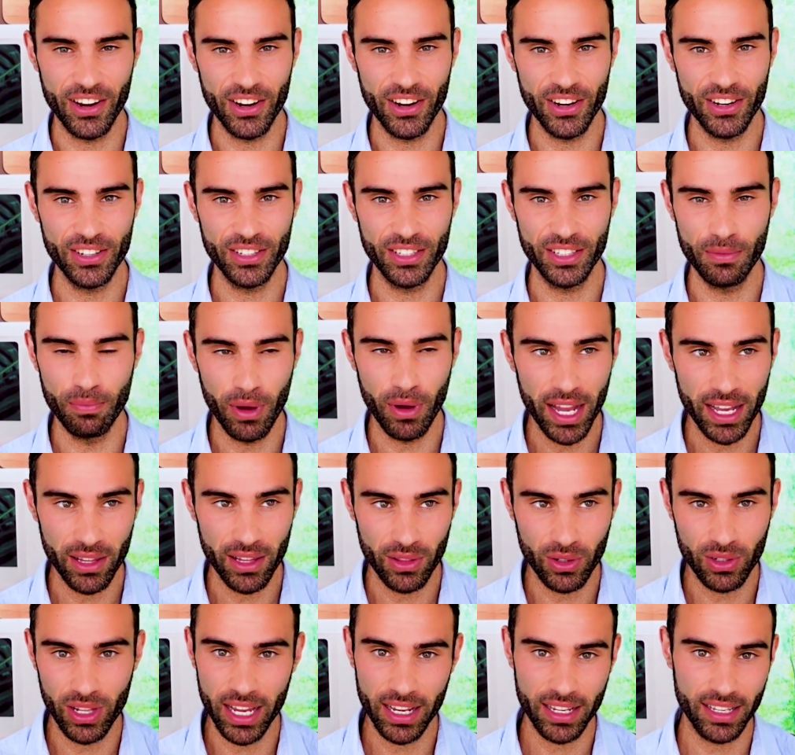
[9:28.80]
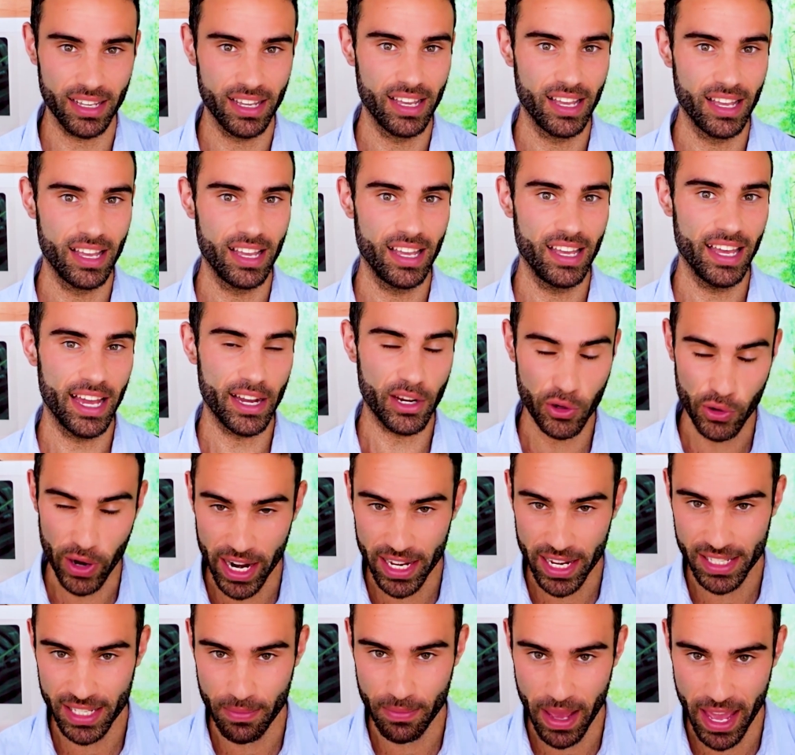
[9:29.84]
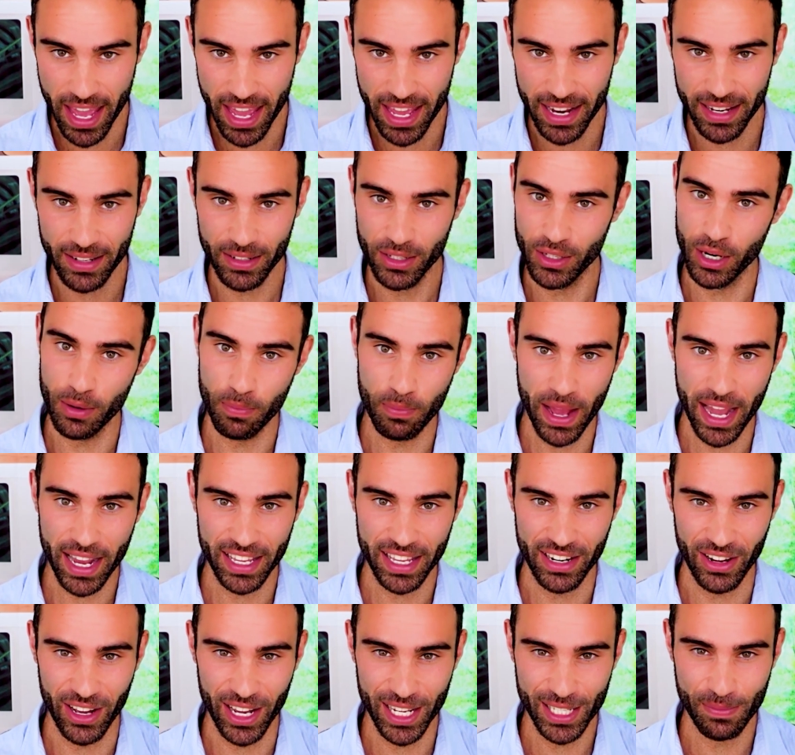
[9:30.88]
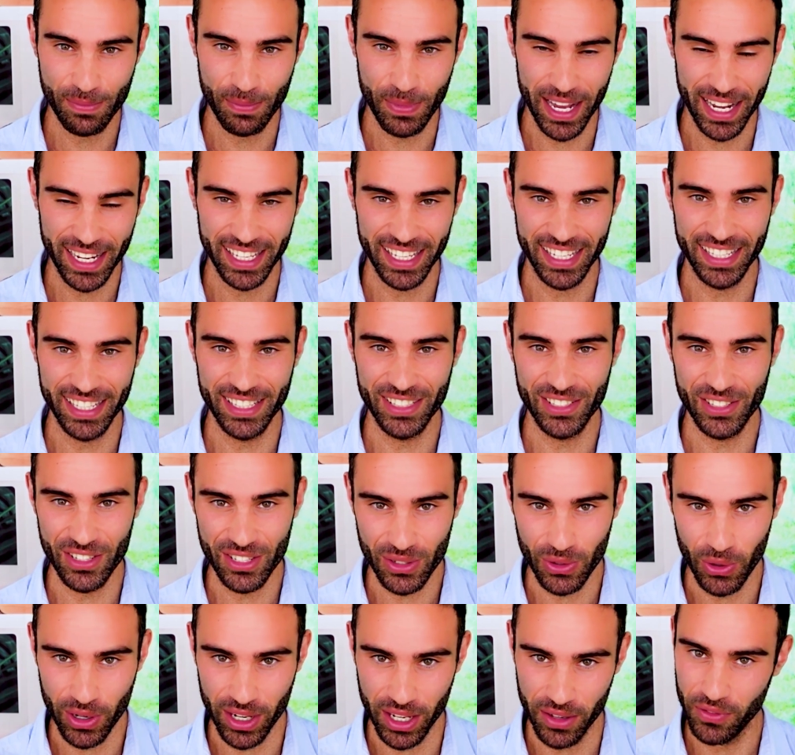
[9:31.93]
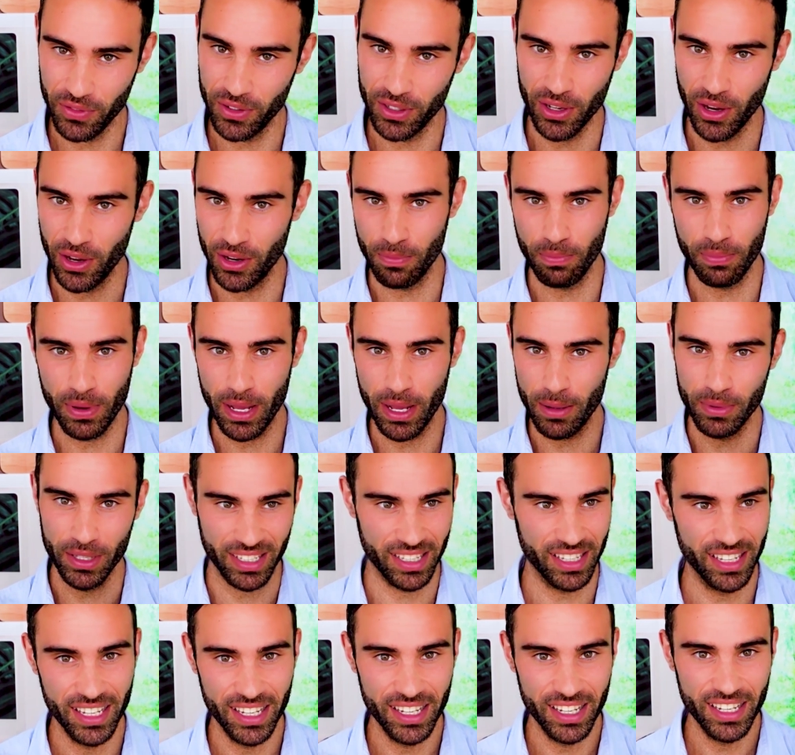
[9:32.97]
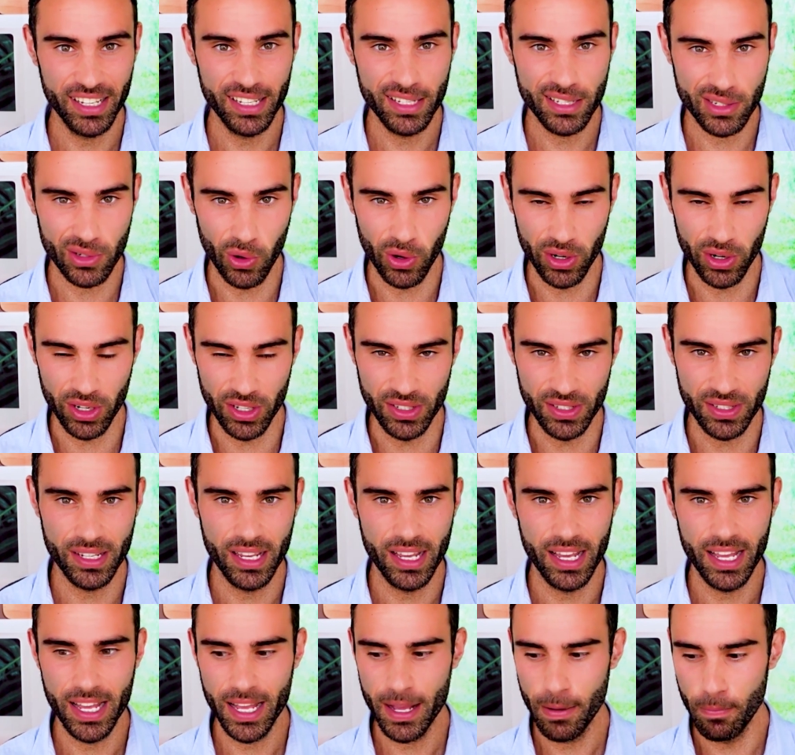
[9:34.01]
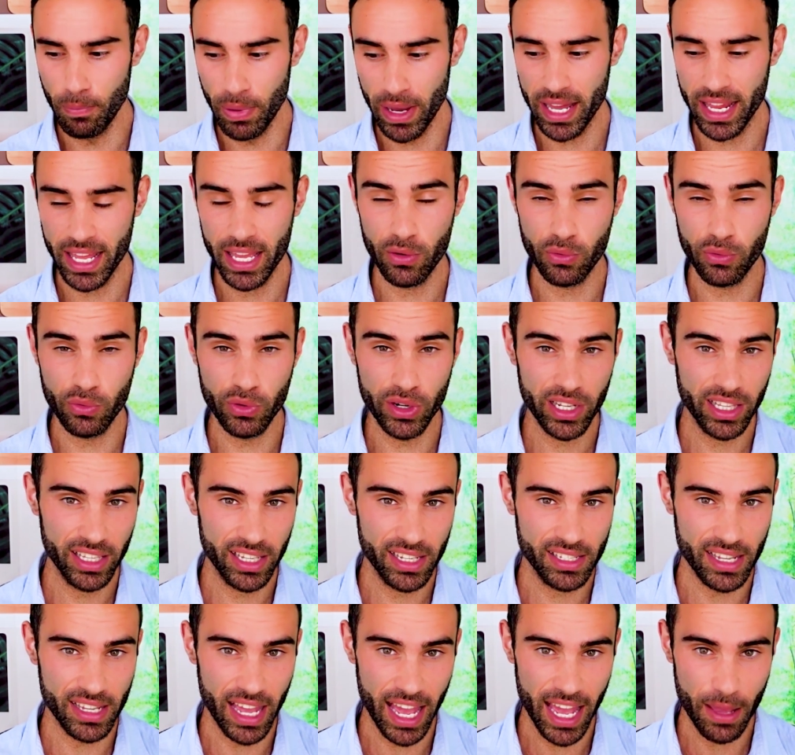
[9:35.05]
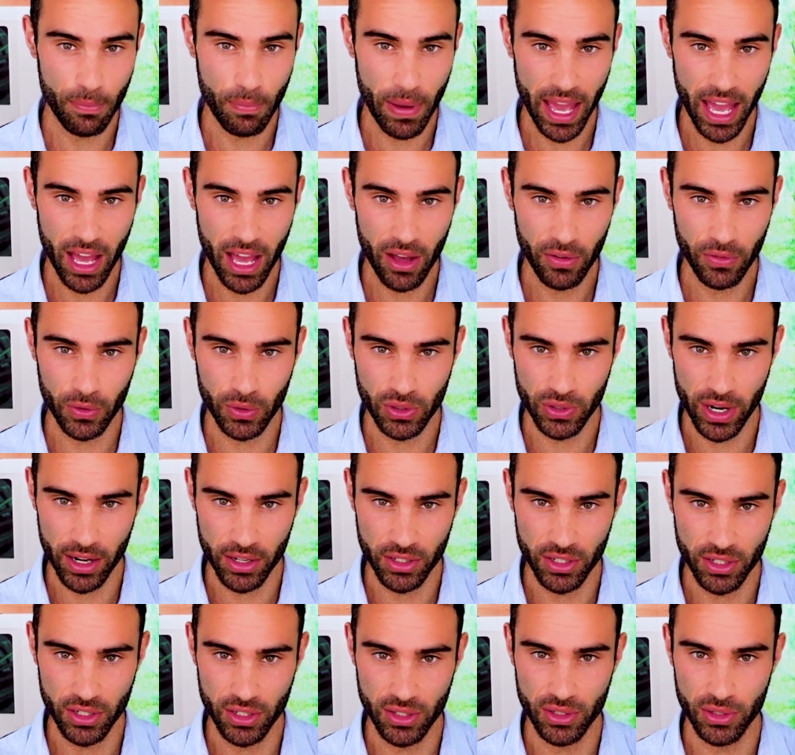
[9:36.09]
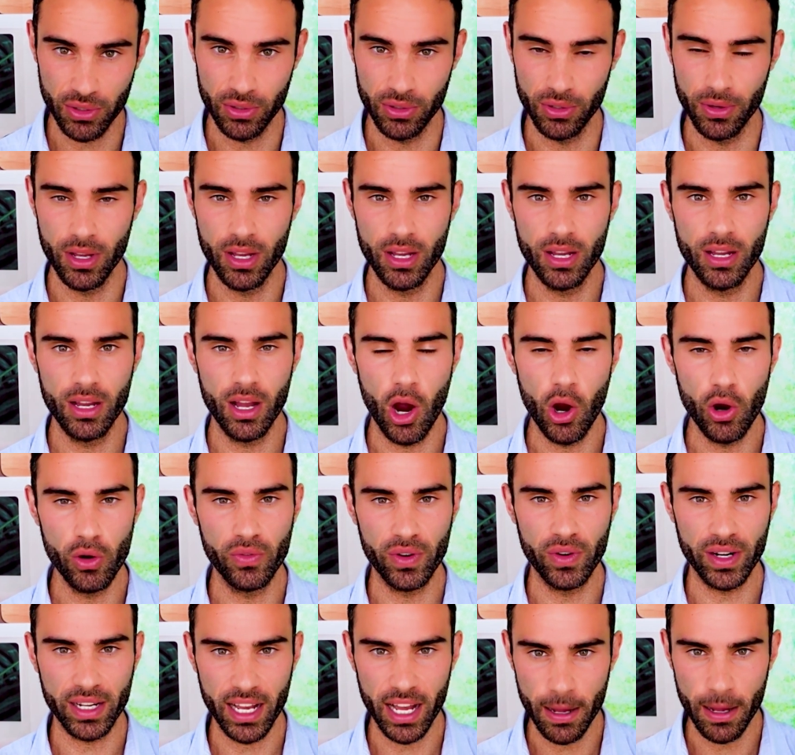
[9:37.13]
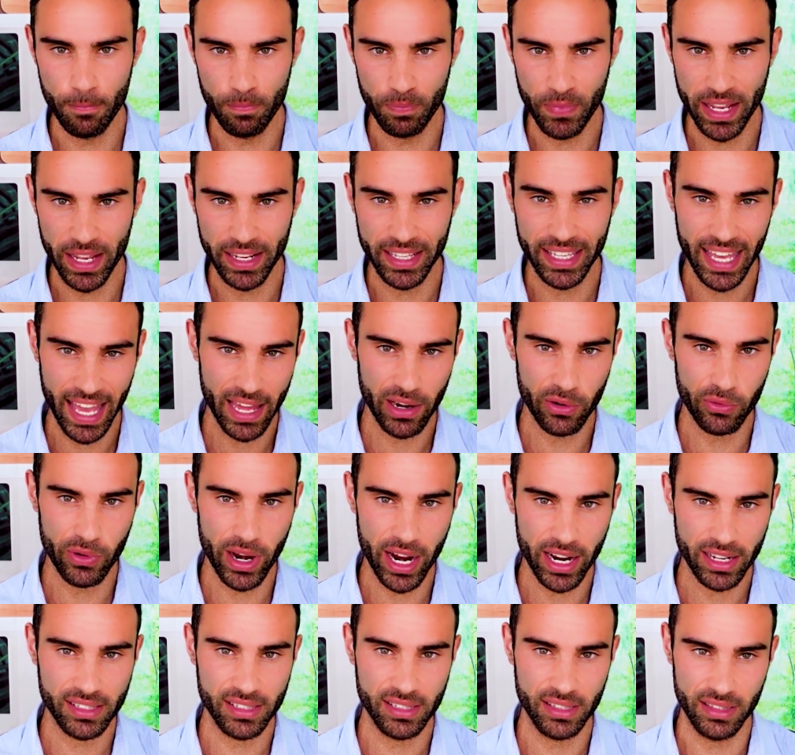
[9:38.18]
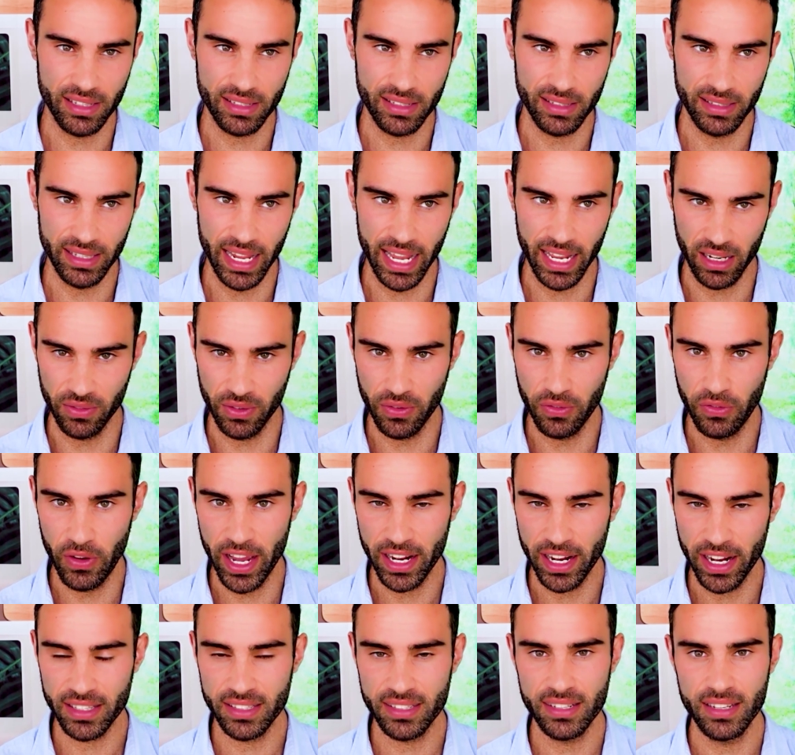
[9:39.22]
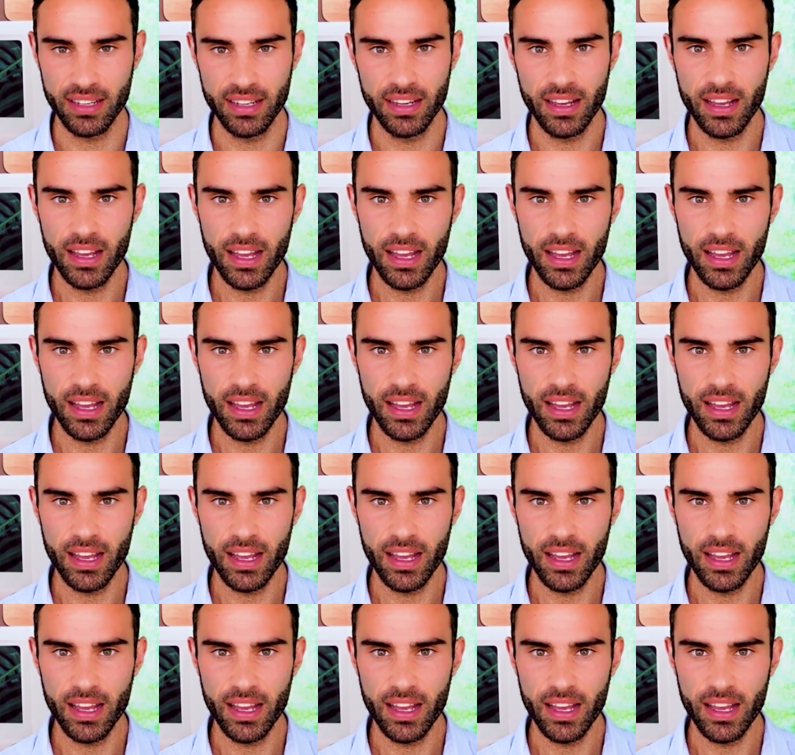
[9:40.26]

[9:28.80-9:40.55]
I know you might look like a crazy man, you know, packing an ice pack into the sauna if you go to public saunas, but it really is a powerful strategy to overcome and counteract this negative effect